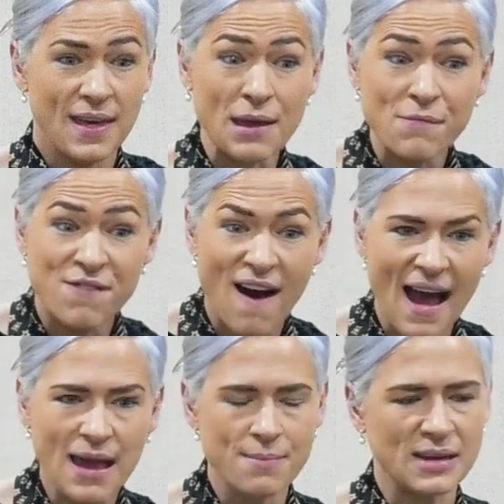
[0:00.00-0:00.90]
the
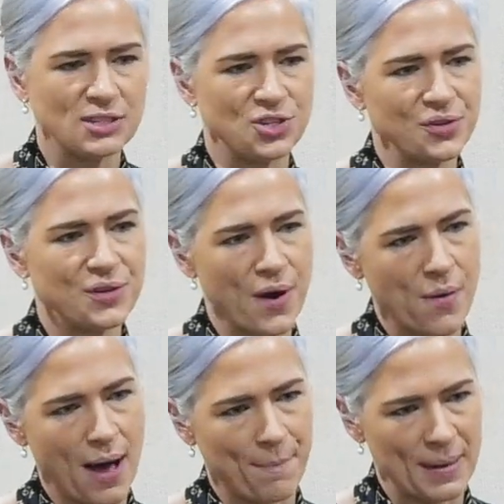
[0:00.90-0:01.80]
environment you
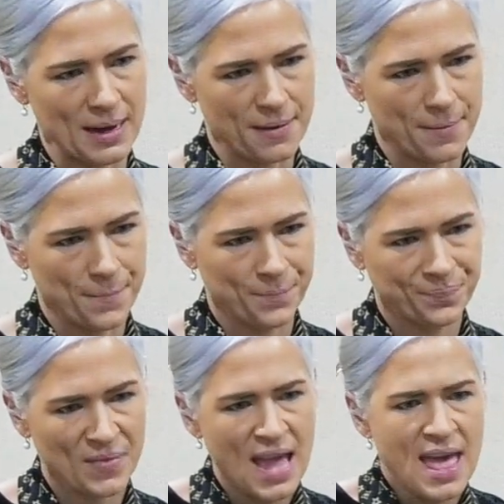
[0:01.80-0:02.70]
grow up in.
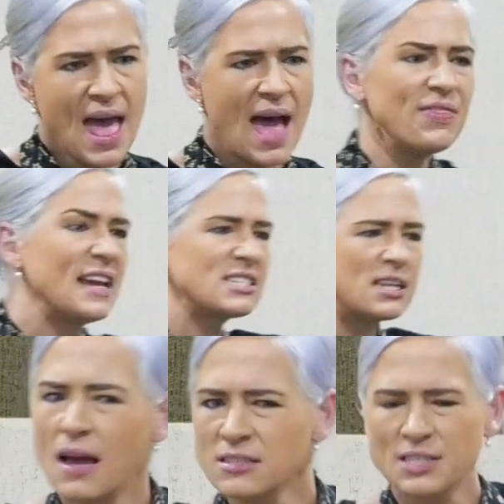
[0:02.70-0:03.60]
And there's
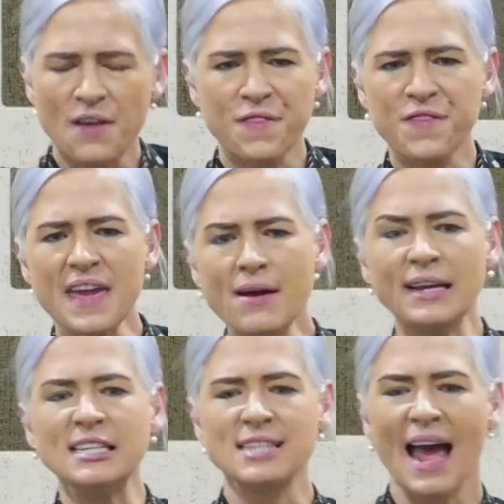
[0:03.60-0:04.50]
lots of
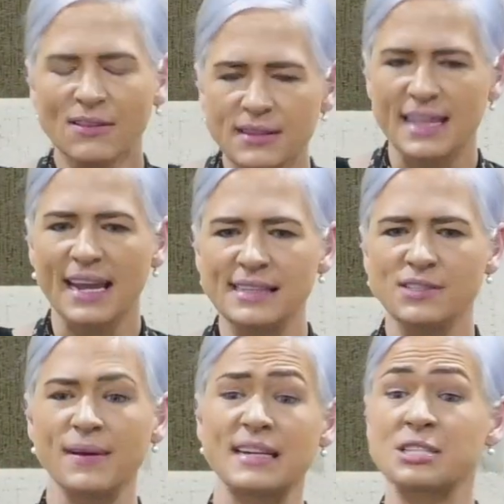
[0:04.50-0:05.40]
theories out there
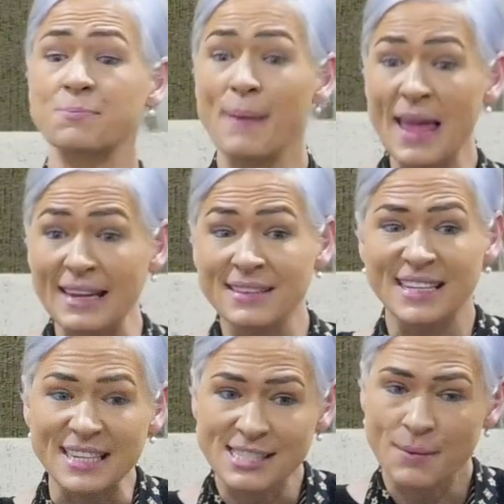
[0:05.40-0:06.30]
to
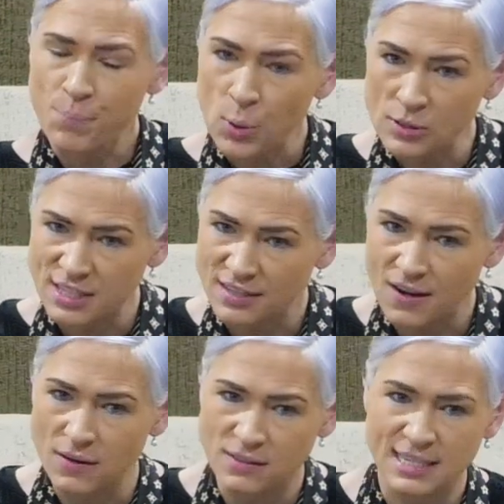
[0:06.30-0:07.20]
explain these
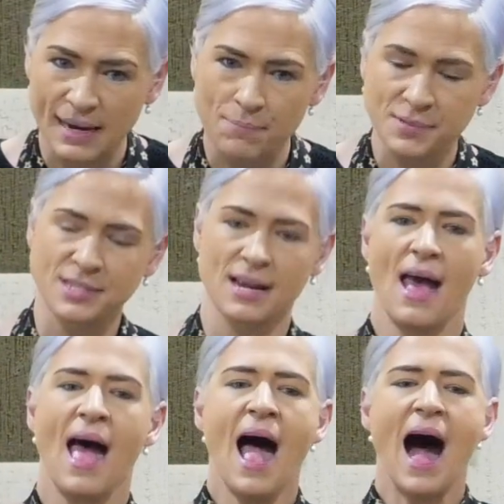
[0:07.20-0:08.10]
important concepts.
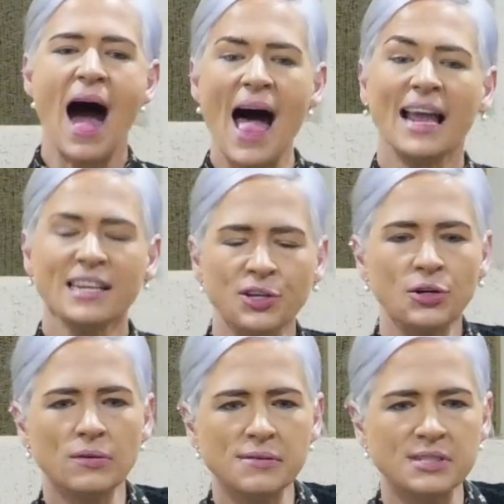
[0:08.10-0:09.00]
I
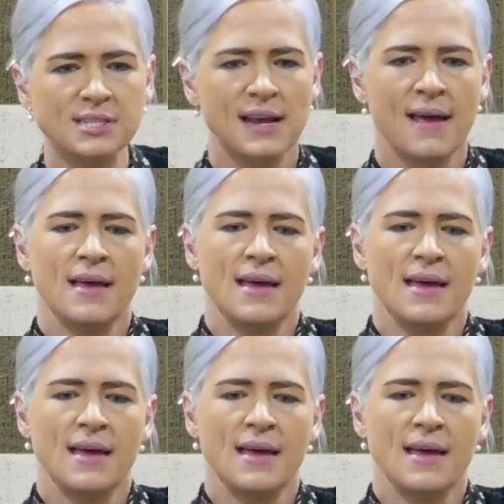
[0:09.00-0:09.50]
use